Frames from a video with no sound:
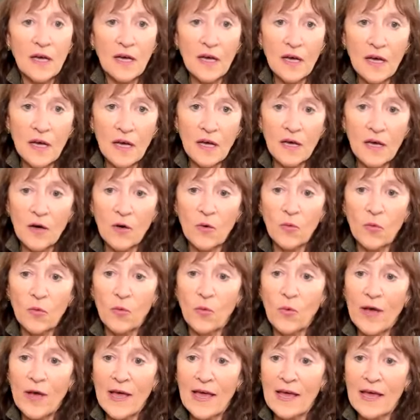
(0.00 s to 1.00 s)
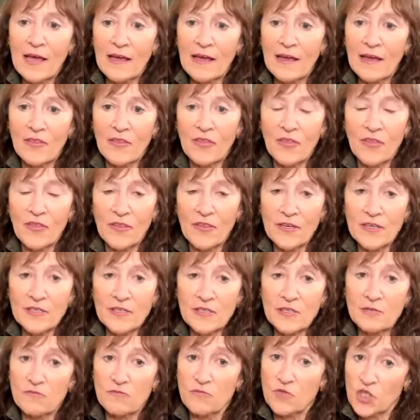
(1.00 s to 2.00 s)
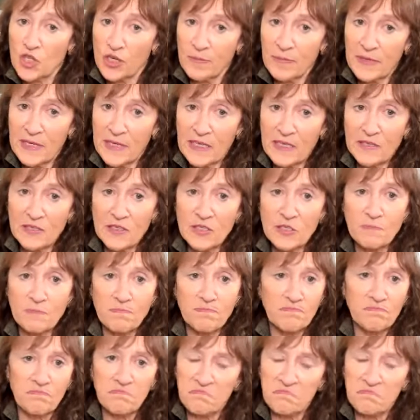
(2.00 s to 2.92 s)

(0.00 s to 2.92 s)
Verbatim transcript: uh, where there's Germany has